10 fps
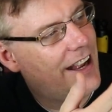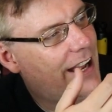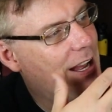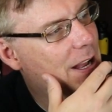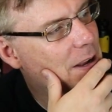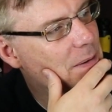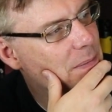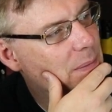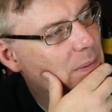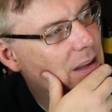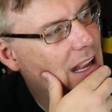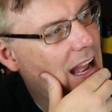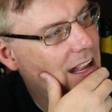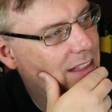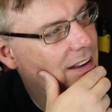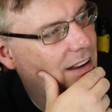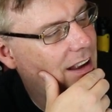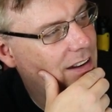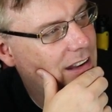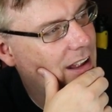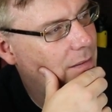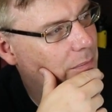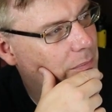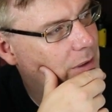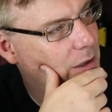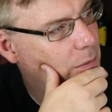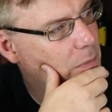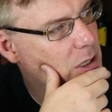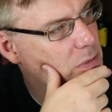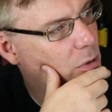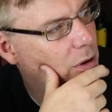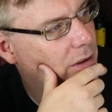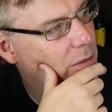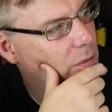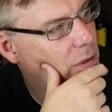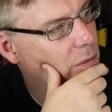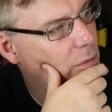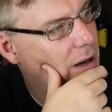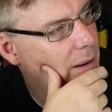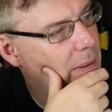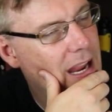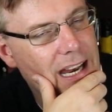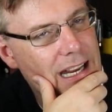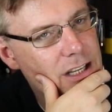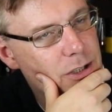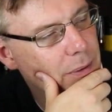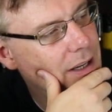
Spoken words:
yeah, I think I'd get, you know, much more than what I paid into